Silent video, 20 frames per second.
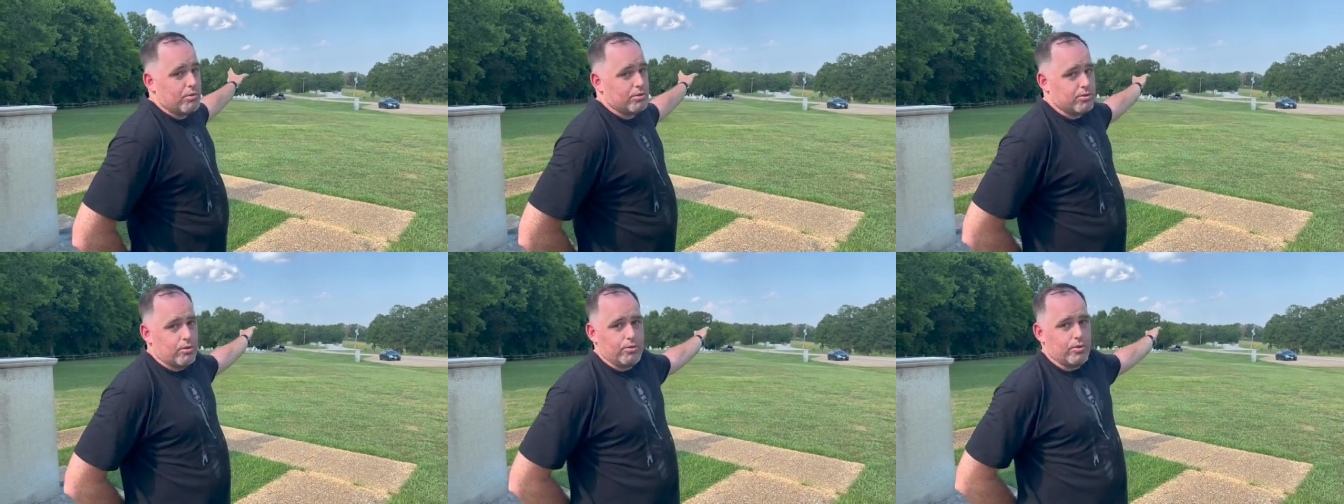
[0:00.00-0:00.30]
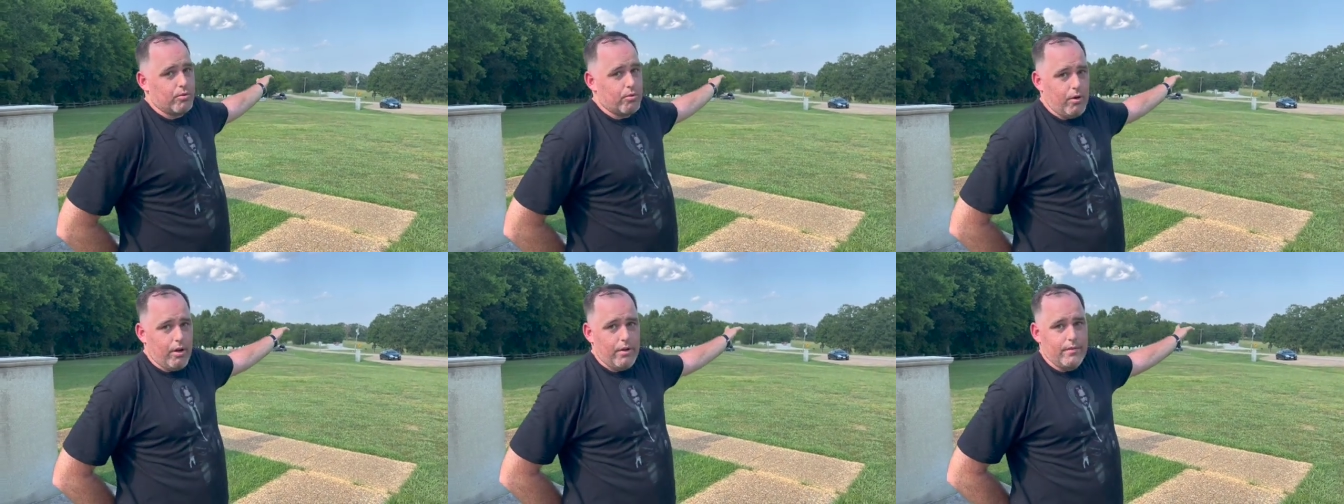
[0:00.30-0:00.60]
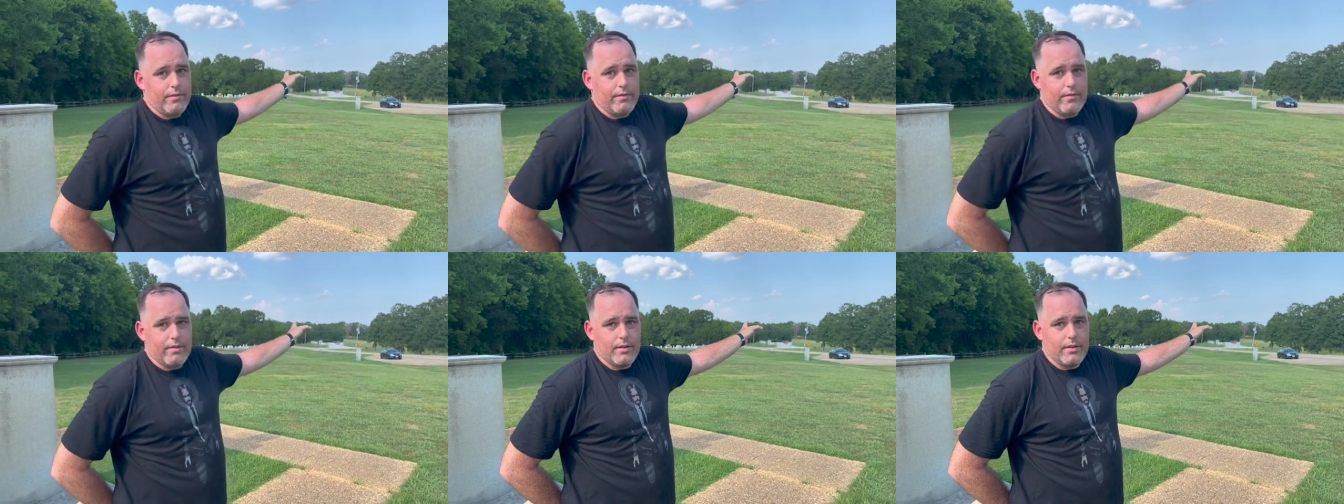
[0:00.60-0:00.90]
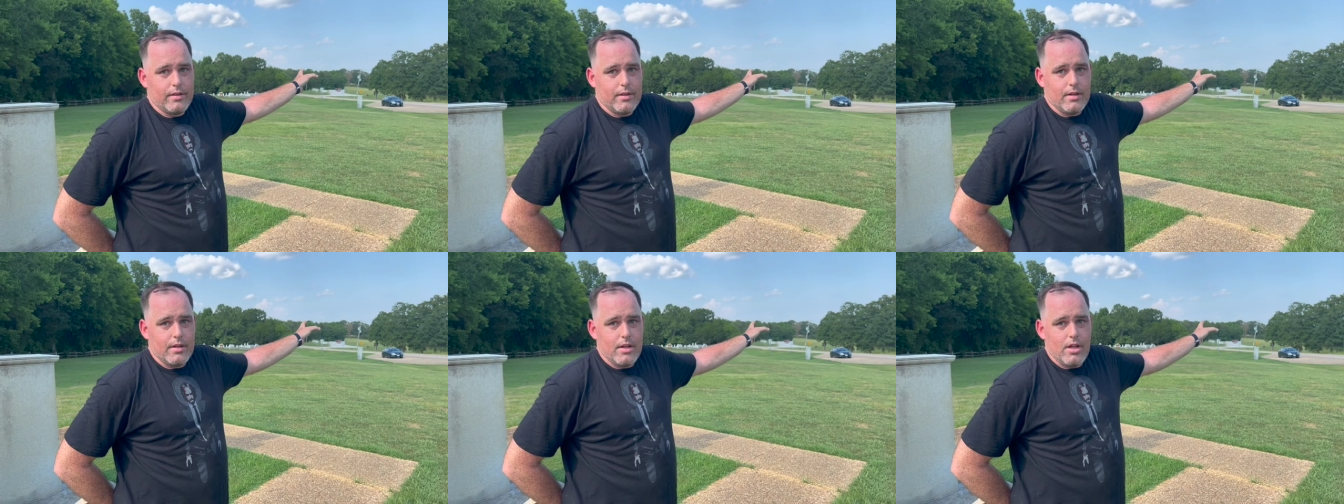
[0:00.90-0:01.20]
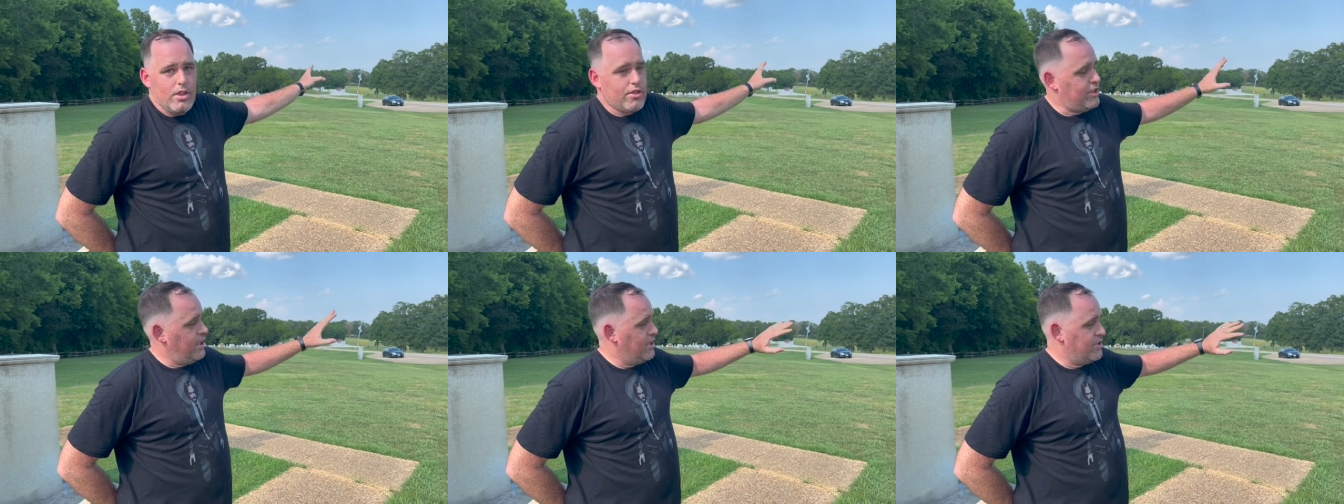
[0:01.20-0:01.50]
was on the run.
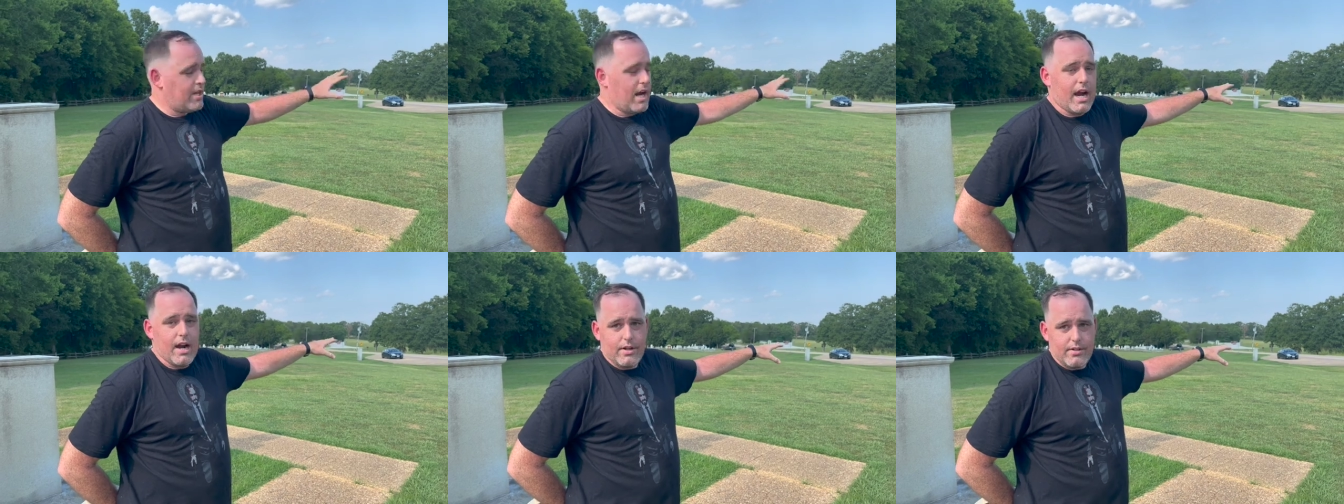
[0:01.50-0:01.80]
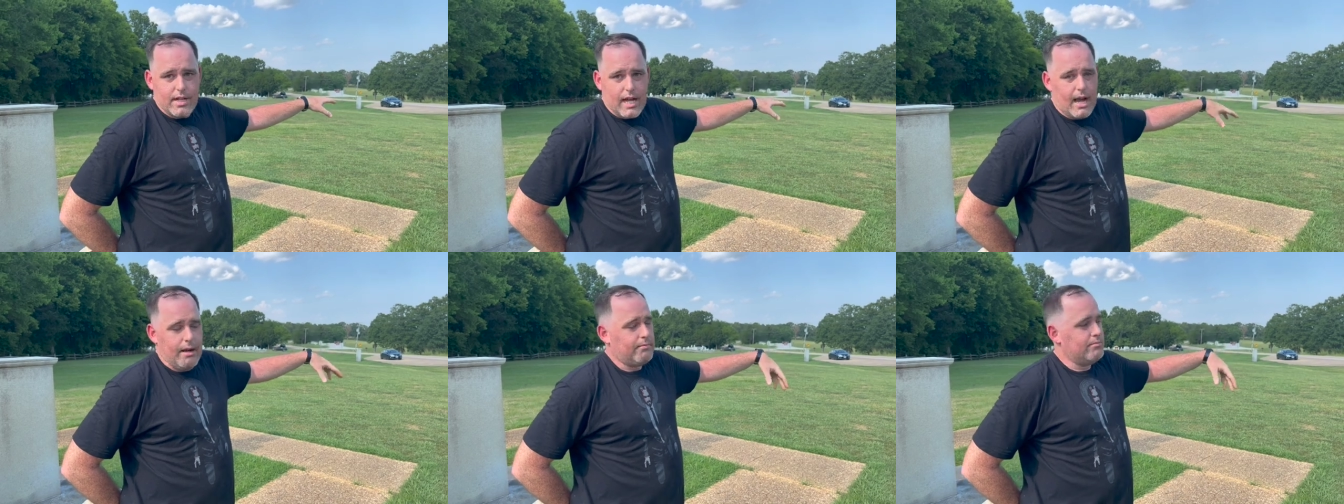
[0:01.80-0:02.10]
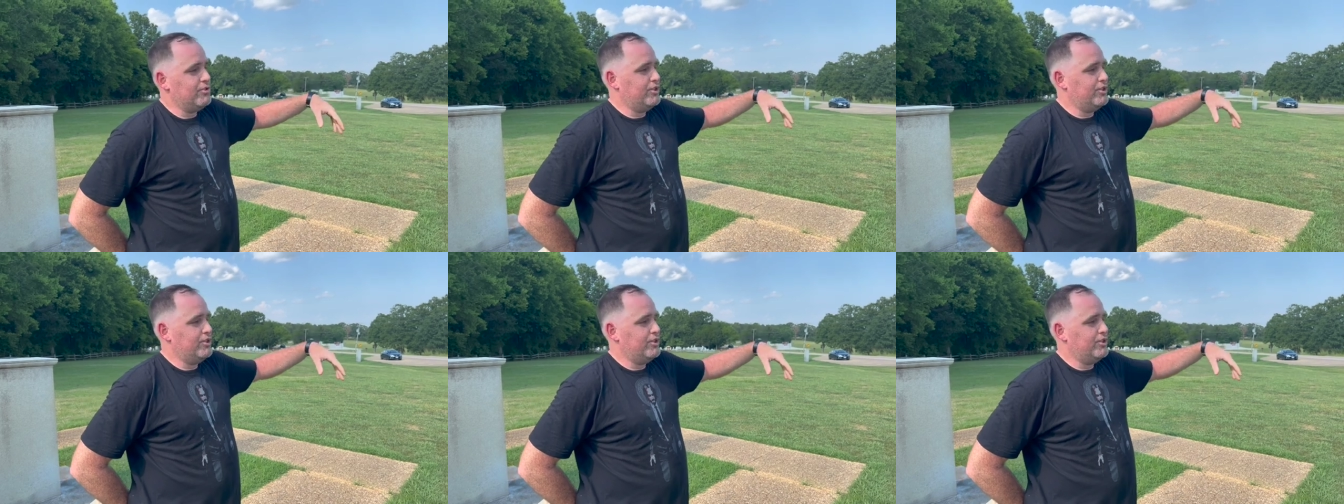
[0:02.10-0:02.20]
The entire time.